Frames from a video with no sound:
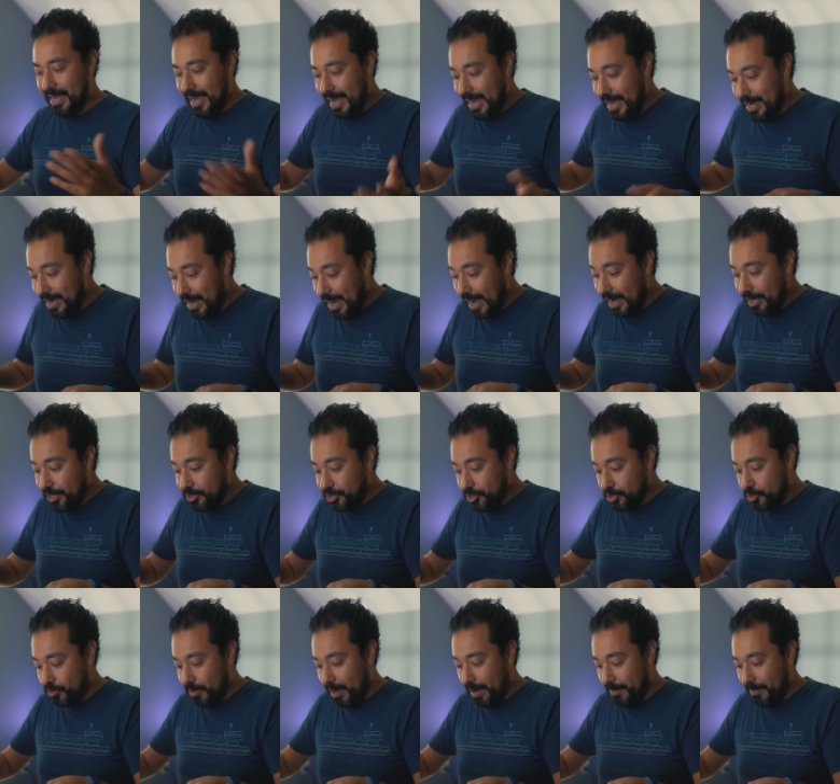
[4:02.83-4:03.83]
And I can
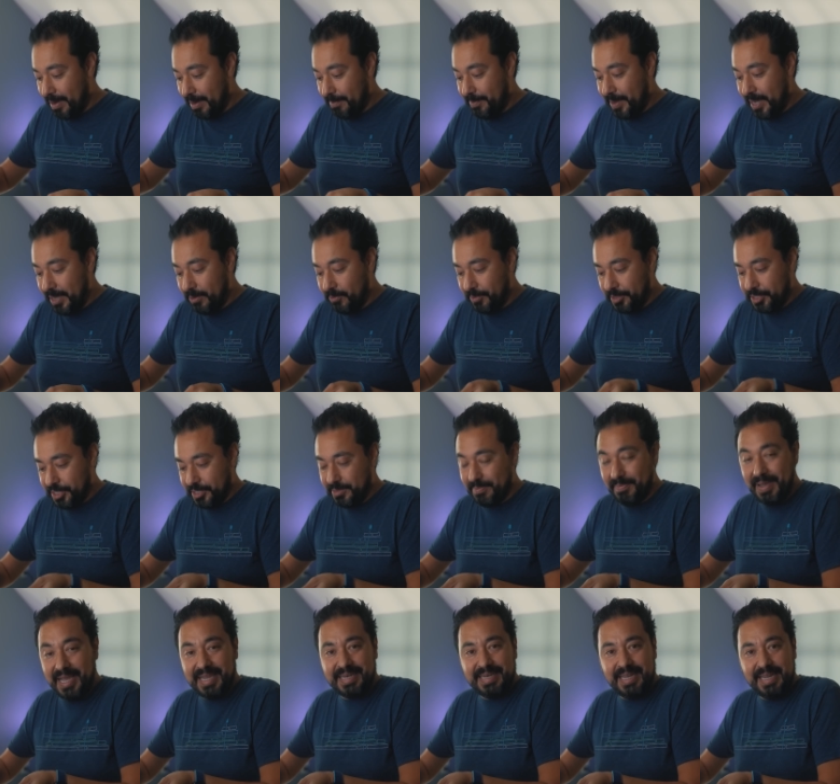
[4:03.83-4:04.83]
just grab my pen, which is
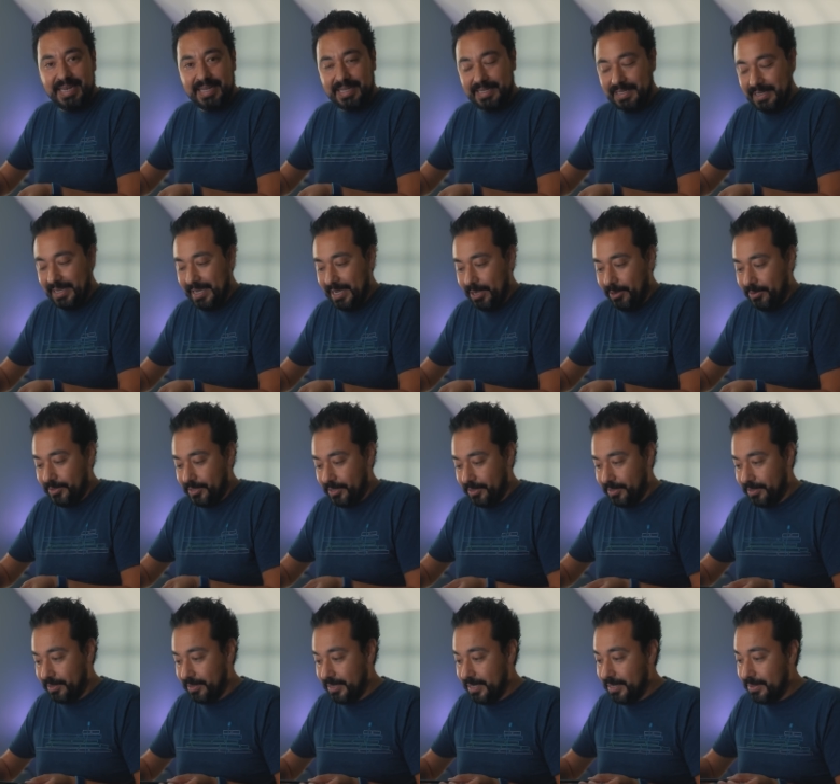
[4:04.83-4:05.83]
magnetically held
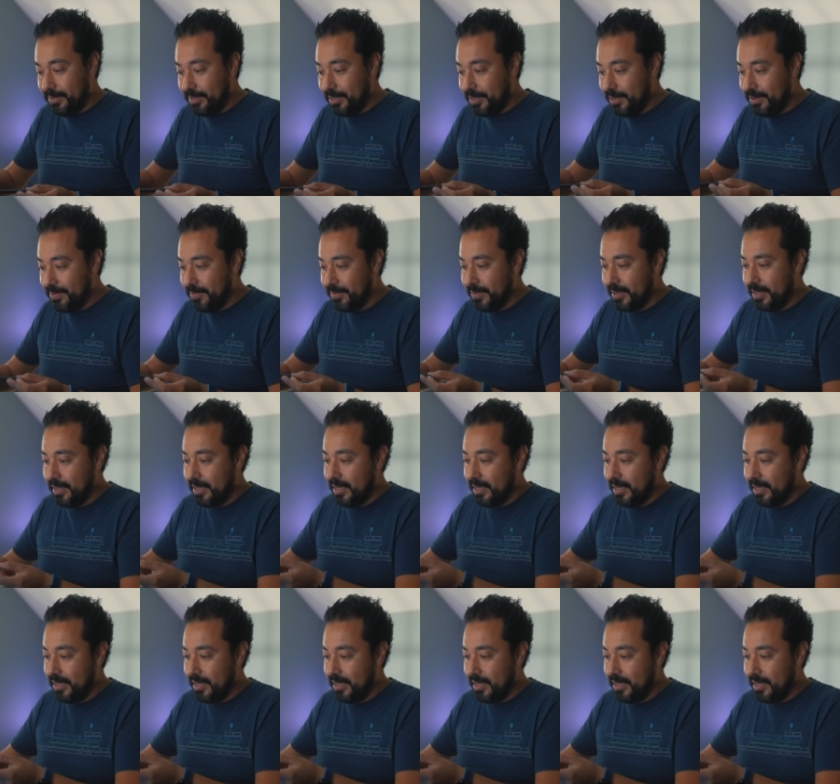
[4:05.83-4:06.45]
underneath here.